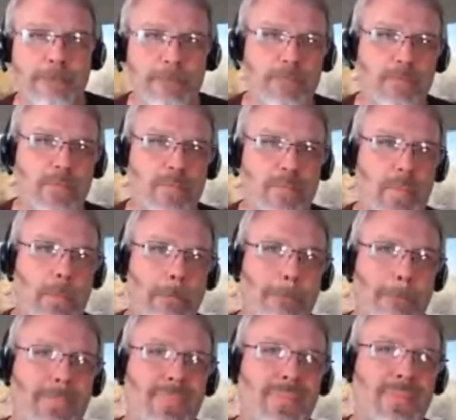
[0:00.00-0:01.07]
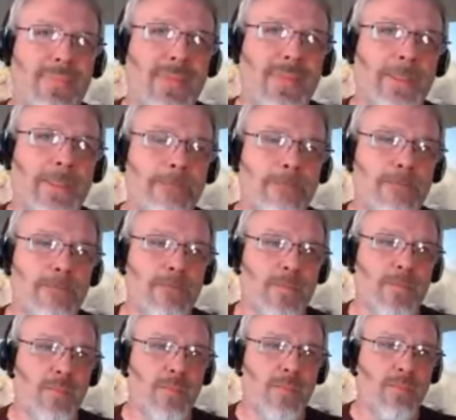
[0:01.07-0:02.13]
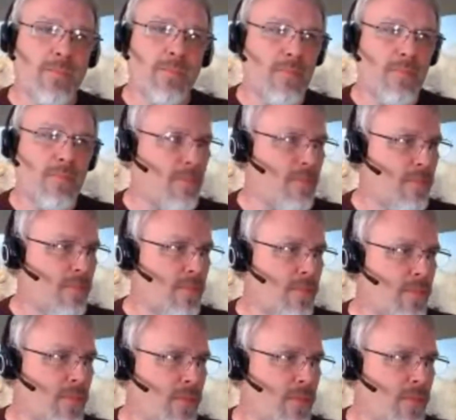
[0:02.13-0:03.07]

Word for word: What software did you use for the car cards to, to